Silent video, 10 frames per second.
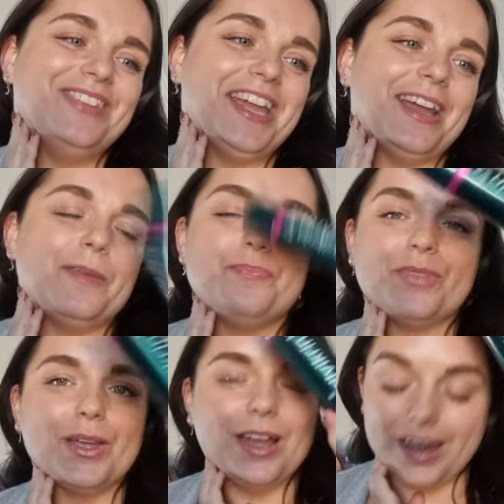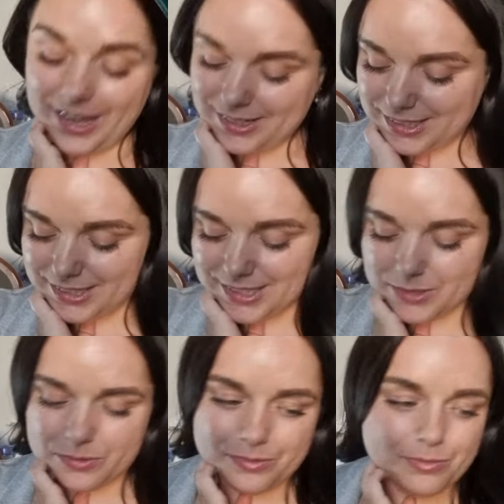Yeah, I like
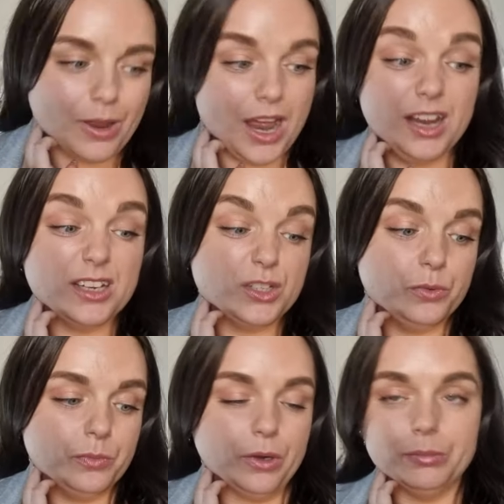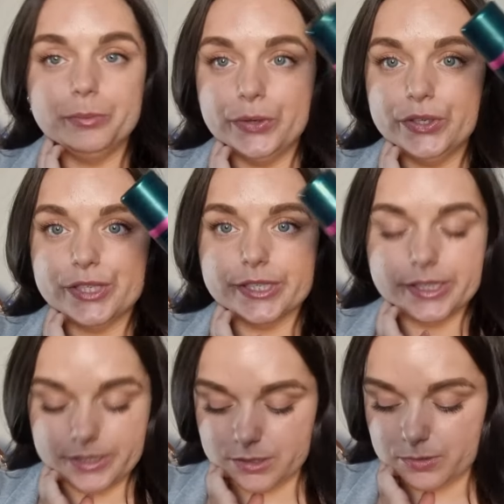this. I actually would probably
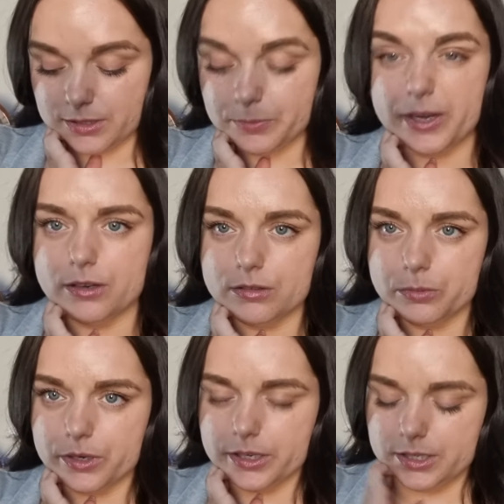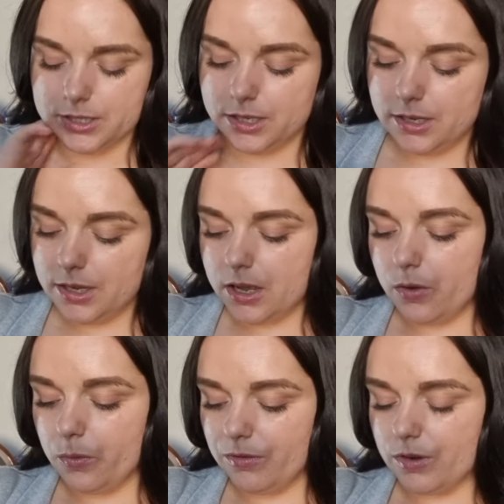purchase this as well, depending on the price.
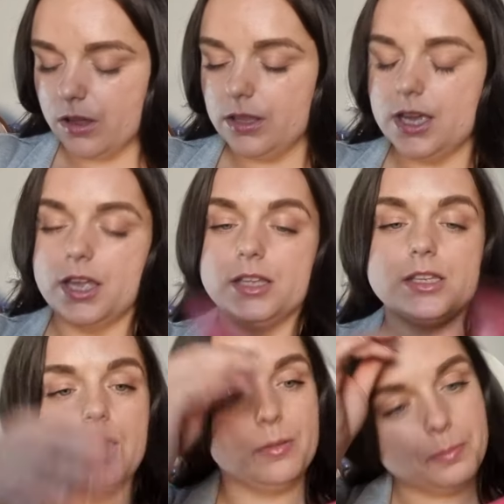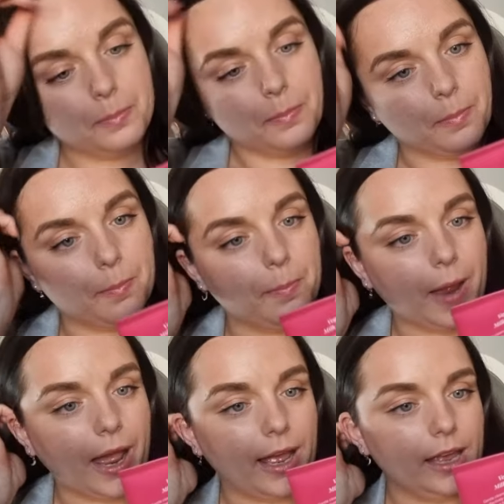We've got this
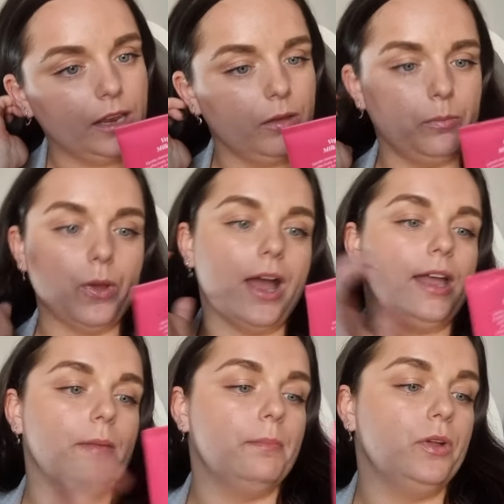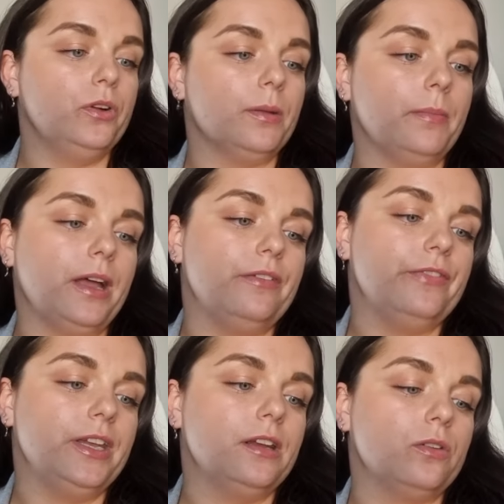Bye Milk
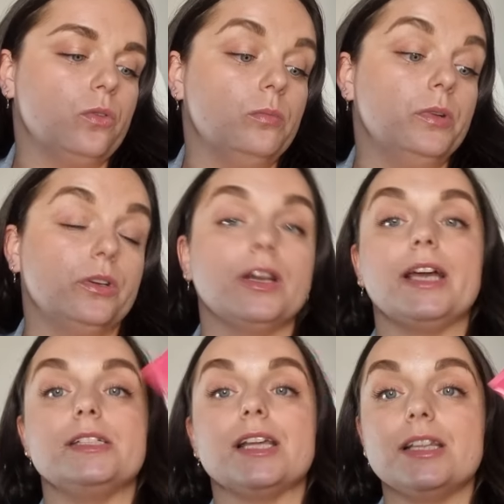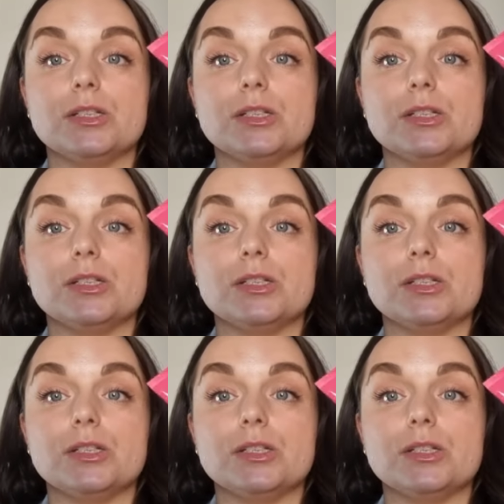Melt Vegan Oat Milk Cleanser.